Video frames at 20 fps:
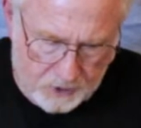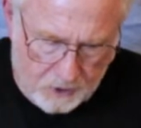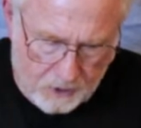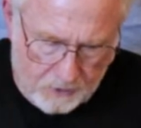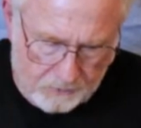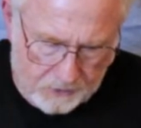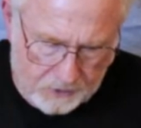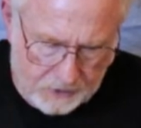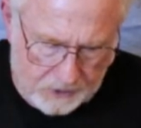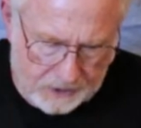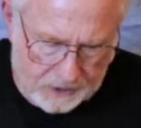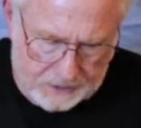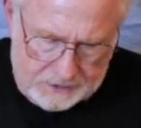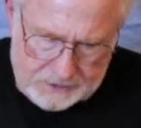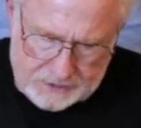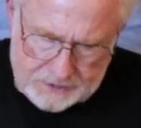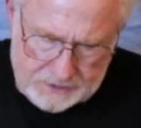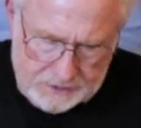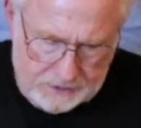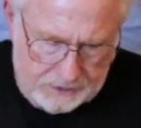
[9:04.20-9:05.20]
on there.
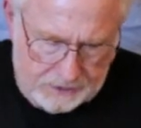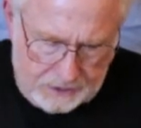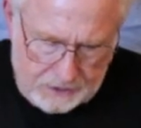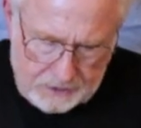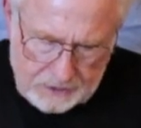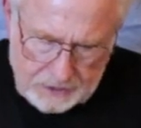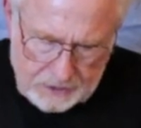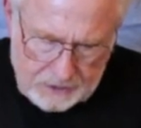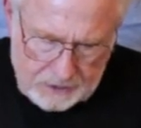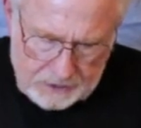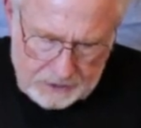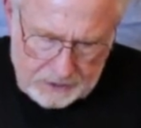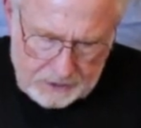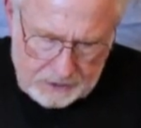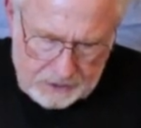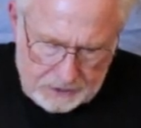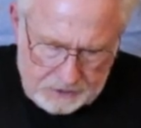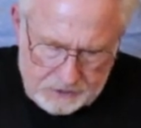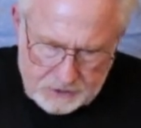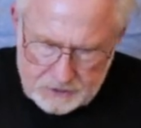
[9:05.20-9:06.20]
It's
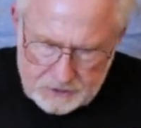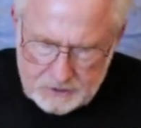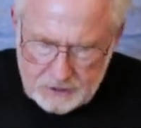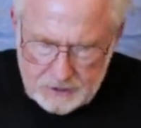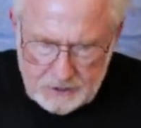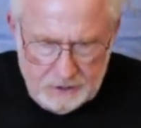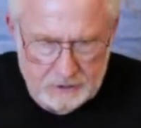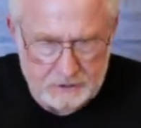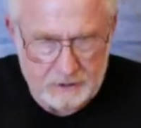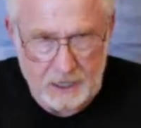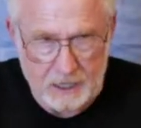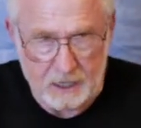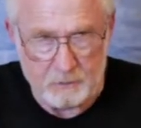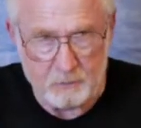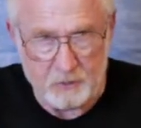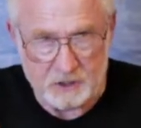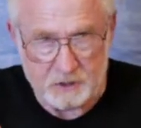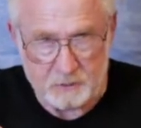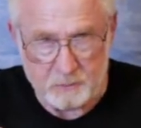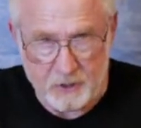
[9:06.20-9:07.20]
just a little tiny
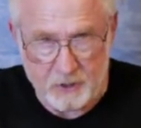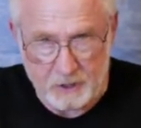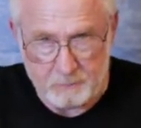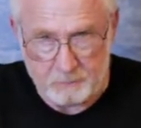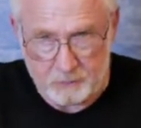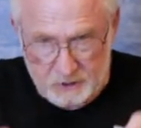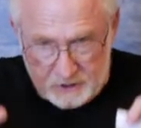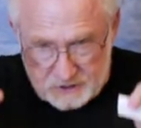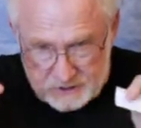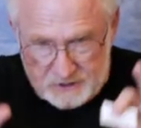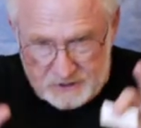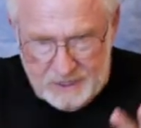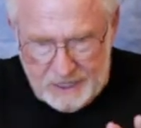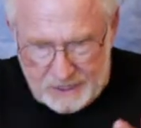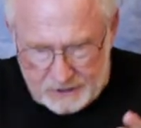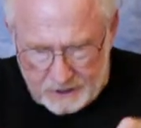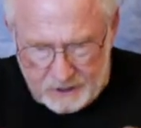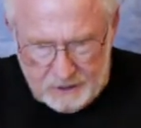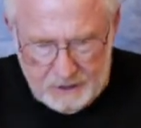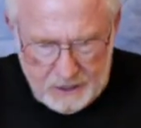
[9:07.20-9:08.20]
piece of paper. It's
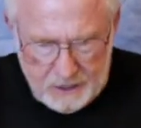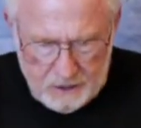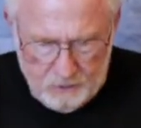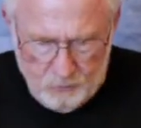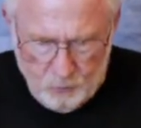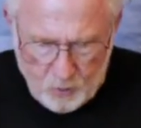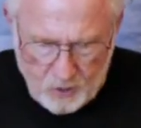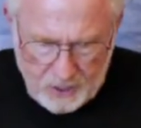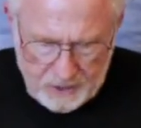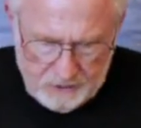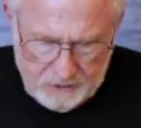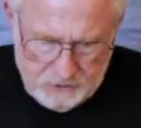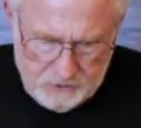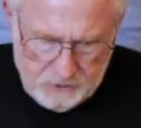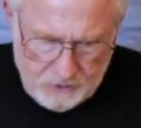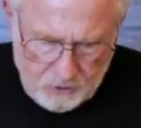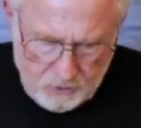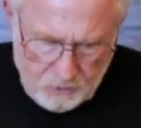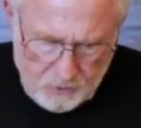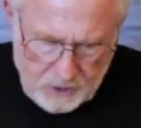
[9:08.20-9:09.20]
not a lot of weight.
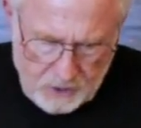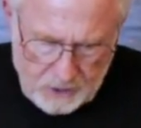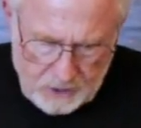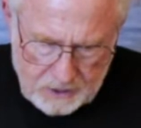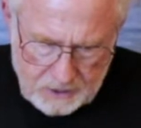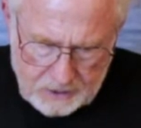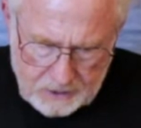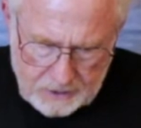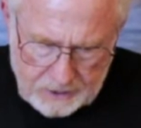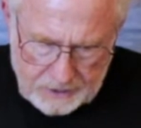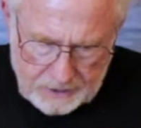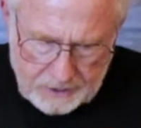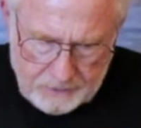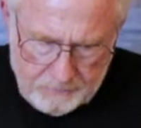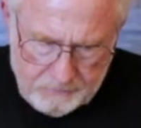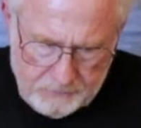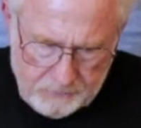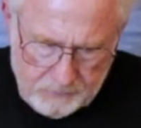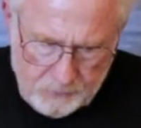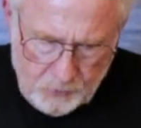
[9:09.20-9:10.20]
So
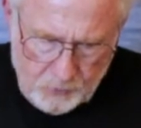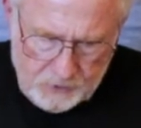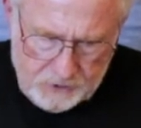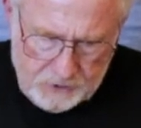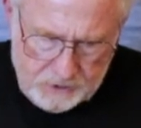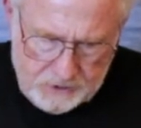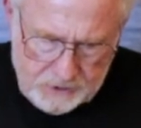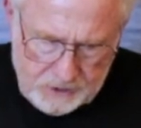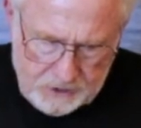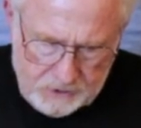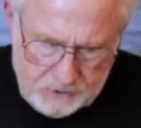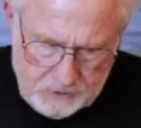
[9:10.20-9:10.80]
we just need